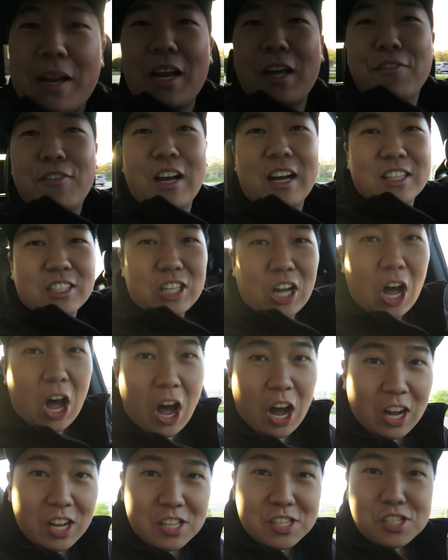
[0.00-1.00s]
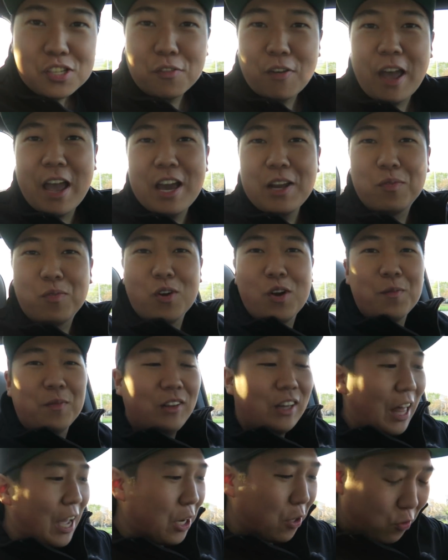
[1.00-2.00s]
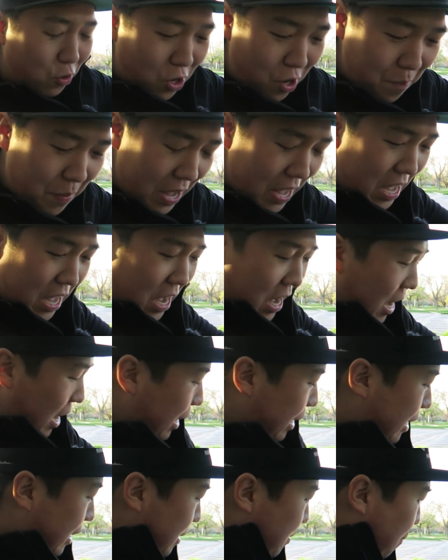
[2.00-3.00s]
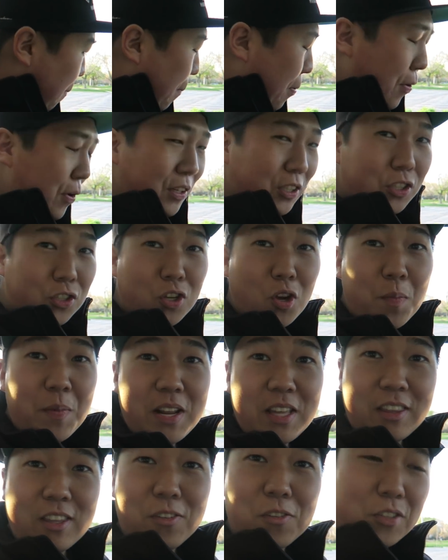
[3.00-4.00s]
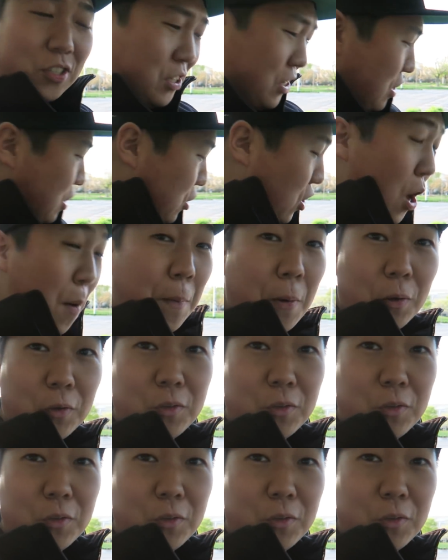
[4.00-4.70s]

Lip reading: in, I've got tons of headroom, legroom. I can put so many, there's cup